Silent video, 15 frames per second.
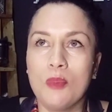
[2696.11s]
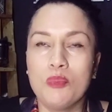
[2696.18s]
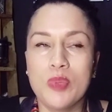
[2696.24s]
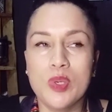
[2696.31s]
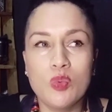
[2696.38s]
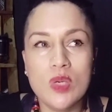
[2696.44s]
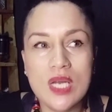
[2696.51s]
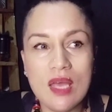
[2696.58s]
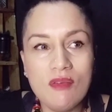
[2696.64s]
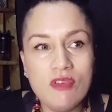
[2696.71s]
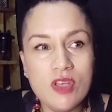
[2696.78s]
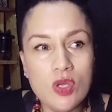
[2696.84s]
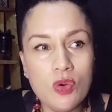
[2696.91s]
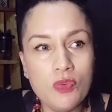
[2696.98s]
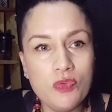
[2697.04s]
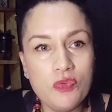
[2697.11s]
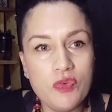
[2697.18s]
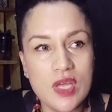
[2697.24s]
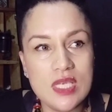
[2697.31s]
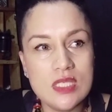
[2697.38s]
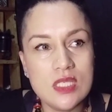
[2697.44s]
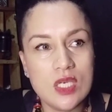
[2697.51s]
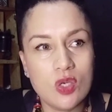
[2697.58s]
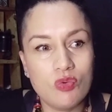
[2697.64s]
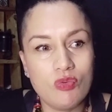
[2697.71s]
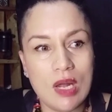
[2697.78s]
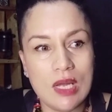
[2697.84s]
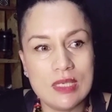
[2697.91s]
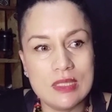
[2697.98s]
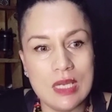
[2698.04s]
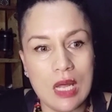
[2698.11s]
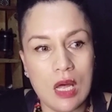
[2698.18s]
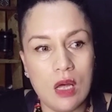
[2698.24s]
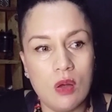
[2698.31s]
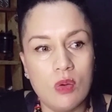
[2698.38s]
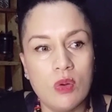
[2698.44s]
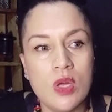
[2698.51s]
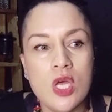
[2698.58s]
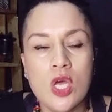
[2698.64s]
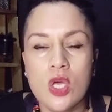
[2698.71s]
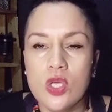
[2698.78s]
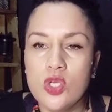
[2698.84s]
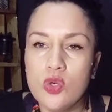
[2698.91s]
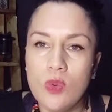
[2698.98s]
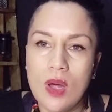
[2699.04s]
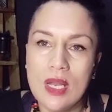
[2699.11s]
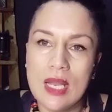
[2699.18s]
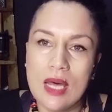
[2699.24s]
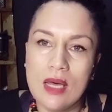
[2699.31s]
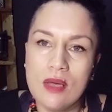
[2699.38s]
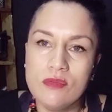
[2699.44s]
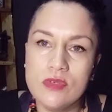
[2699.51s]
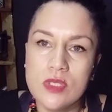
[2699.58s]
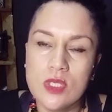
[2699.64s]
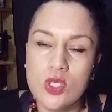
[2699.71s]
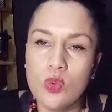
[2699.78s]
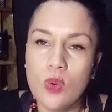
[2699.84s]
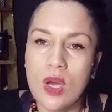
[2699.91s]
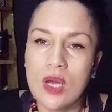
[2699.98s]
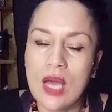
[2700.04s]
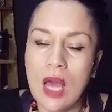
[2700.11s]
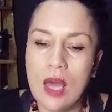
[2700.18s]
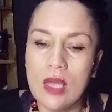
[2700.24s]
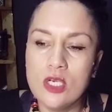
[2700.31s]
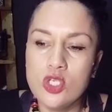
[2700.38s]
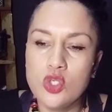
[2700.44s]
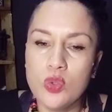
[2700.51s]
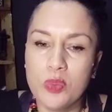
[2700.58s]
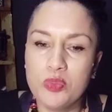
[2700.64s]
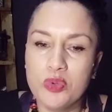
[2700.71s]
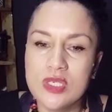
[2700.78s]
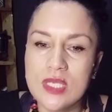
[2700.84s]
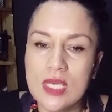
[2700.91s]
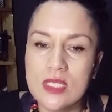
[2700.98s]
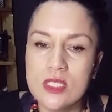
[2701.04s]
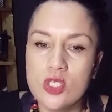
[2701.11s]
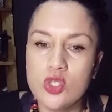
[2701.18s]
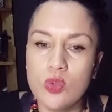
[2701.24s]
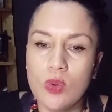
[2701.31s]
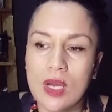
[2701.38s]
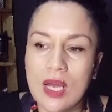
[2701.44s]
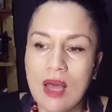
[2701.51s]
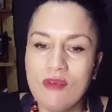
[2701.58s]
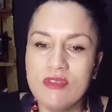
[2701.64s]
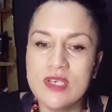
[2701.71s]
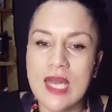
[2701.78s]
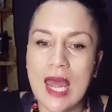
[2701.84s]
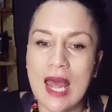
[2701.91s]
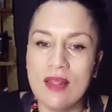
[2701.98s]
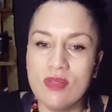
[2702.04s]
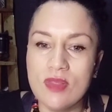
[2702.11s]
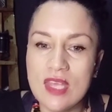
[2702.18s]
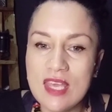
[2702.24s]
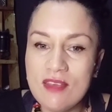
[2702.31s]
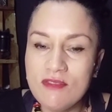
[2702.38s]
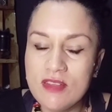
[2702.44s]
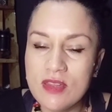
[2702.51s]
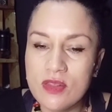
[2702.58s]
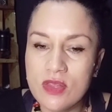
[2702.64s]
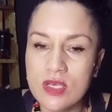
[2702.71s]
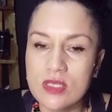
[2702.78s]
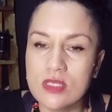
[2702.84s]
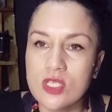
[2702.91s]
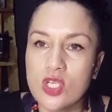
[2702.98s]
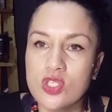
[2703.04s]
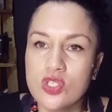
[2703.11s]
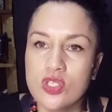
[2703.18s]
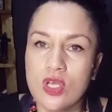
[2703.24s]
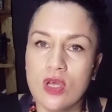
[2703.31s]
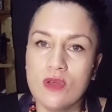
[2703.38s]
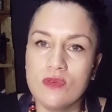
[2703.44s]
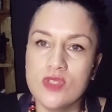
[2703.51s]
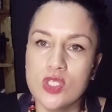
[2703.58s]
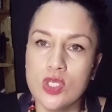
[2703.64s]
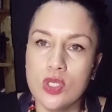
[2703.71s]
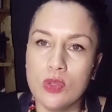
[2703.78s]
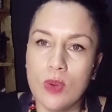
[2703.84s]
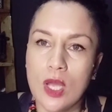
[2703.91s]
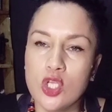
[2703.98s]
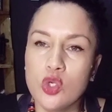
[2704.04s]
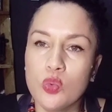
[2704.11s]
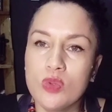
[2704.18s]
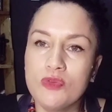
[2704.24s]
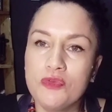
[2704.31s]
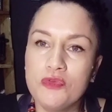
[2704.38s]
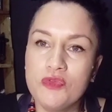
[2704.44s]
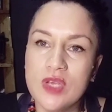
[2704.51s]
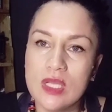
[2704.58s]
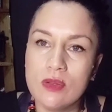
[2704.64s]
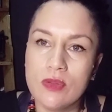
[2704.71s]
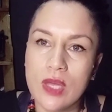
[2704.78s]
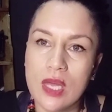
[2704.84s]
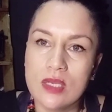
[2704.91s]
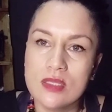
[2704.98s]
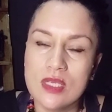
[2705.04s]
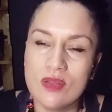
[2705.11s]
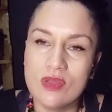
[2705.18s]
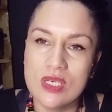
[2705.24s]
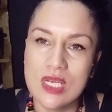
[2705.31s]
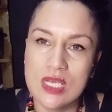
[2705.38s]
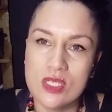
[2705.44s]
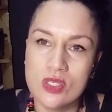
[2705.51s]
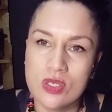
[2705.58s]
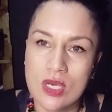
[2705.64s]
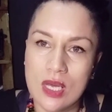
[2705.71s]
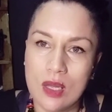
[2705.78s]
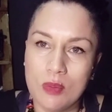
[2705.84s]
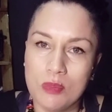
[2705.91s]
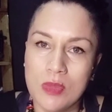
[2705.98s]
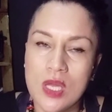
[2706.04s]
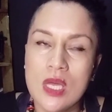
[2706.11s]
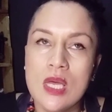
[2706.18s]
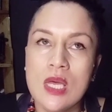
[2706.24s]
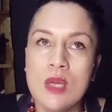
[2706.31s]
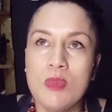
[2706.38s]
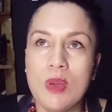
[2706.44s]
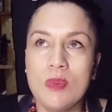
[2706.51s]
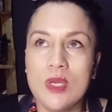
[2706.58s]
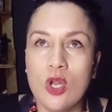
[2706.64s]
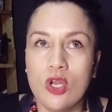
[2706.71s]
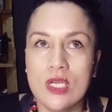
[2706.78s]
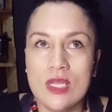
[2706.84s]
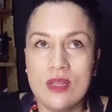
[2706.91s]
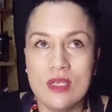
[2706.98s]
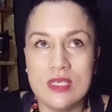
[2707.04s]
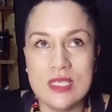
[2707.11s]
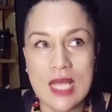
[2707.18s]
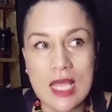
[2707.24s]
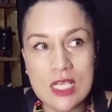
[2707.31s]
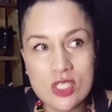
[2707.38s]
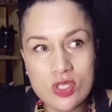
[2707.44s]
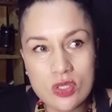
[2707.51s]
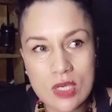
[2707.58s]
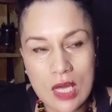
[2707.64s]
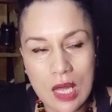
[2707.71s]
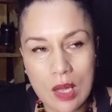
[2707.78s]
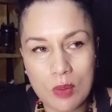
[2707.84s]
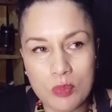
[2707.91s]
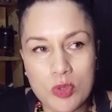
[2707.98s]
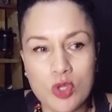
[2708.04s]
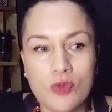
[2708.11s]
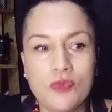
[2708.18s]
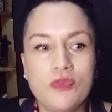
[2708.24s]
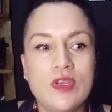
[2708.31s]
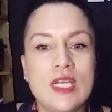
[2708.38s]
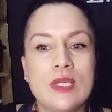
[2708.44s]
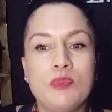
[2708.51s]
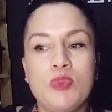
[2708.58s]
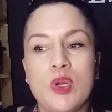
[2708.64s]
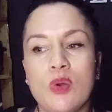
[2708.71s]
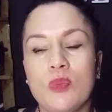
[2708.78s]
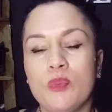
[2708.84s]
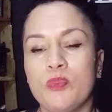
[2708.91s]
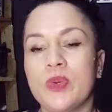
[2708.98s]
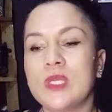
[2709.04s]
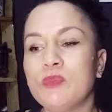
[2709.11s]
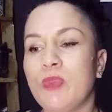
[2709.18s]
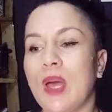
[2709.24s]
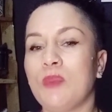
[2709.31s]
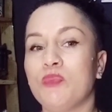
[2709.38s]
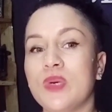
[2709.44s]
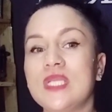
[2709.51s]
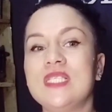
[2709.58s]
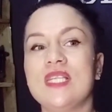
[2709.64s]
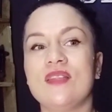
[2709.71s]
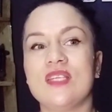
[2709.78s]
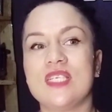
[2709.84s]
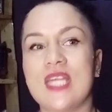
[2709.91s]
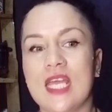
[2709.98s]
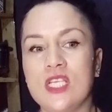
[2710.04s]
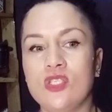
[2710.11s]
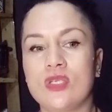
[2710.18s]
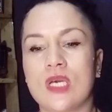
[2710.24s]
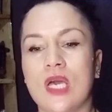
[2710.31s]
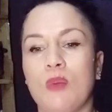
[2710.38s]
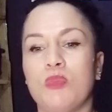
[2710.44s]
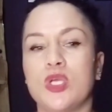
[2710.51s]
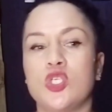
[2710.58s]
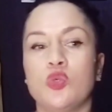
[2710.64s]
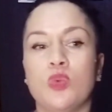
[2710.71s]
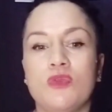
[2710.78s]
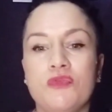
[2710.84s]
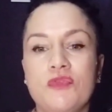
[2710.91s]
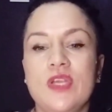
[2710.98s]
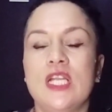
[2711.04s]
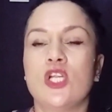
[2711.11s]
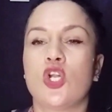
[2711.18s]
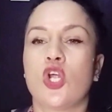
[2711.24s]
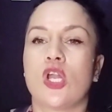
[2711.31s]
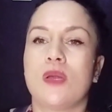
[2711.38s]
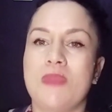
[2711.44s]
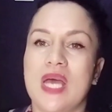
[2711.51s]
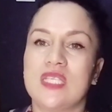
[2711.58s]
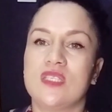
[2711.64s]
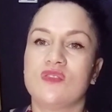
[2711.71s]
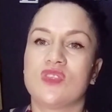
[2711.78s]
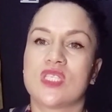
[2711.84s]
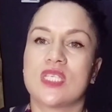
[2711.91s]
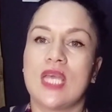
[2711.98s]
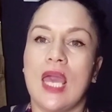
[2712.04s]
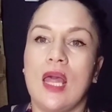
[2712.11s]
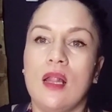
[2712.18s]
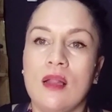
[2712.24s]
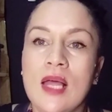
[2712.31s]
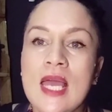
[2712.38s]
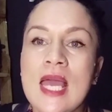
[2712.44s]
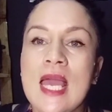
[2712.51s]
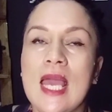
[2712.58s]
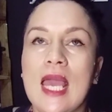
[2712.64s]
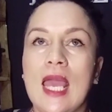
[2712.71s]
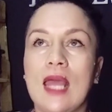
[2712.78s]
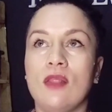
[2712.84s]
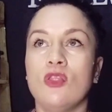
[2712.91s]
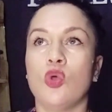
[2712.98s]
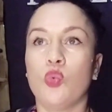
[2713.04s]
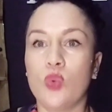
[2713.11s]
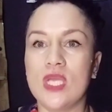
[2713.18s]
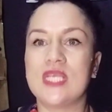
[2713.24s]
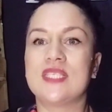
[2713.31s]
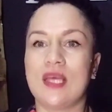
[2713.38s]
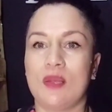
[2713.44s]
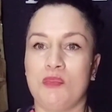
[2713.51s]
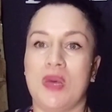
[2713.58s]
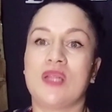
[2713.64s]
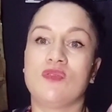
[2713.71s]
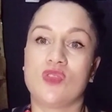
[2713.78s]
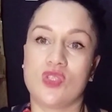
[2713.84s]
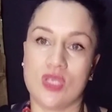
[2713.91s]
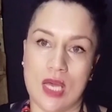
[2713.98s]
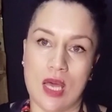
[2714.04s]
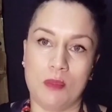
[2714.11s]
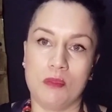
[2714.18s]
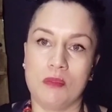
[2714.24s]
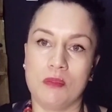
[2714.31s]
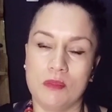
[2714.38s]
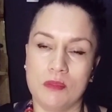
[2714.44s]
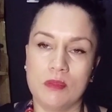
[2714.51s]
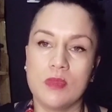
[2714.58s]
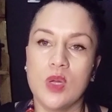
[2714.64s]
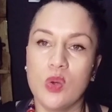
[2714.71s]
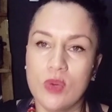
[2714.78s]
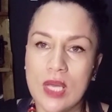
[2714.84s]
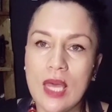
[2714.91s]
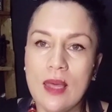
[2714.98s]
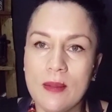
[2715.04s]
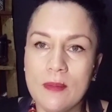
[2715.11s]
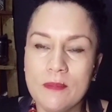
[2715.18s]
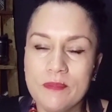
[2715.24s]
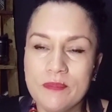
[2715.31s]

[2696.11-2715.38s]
But whatever you're facing right now, You are loved, you are guided, you are protected, you are covered, and even this serves you, you will feel that in the days to come. Maybe not in the days to come, you'll feel it bit by bit in the days to come, but you will feel it on a massive scale in the weeks and months to come. Okay?